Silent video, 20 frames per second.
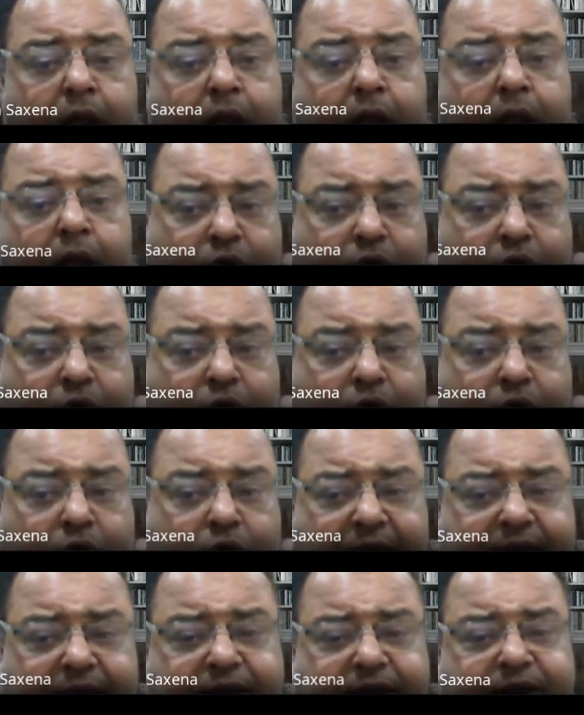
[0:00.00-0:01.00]
to
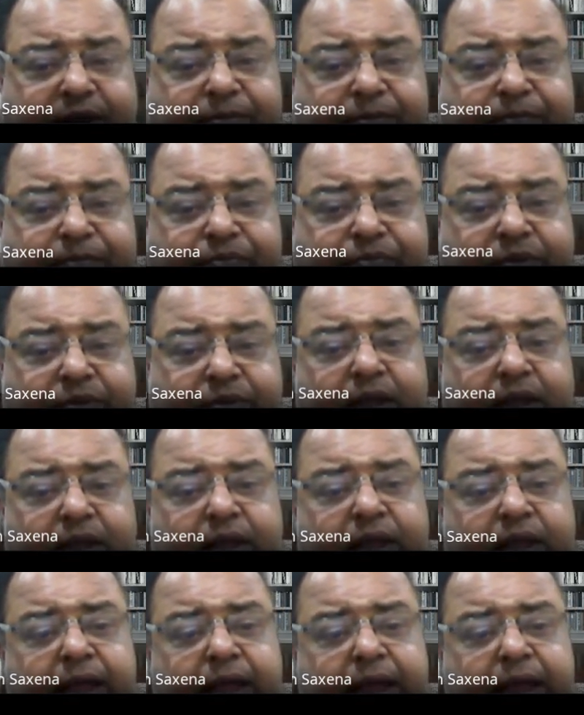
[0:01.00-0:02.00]
define
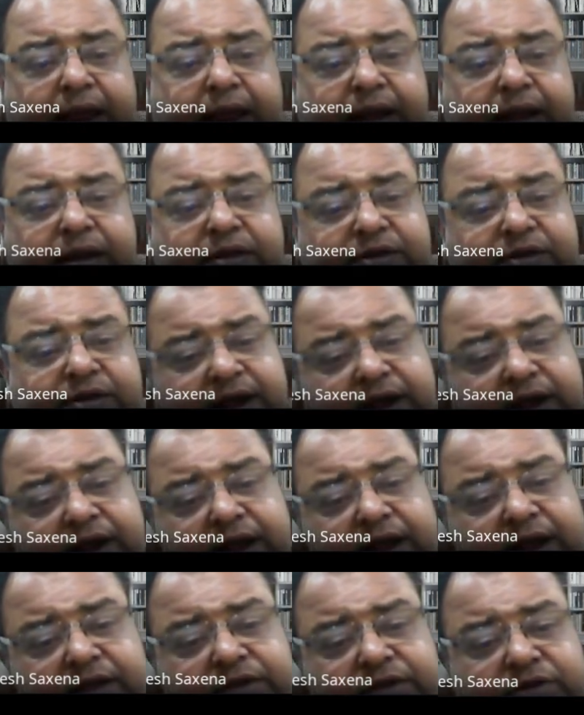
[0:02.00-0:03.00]
and
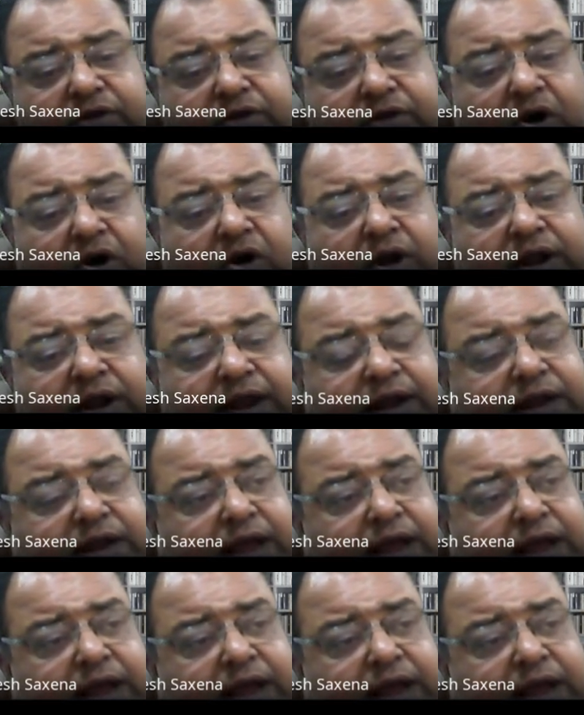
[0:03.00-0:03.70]
standardize all data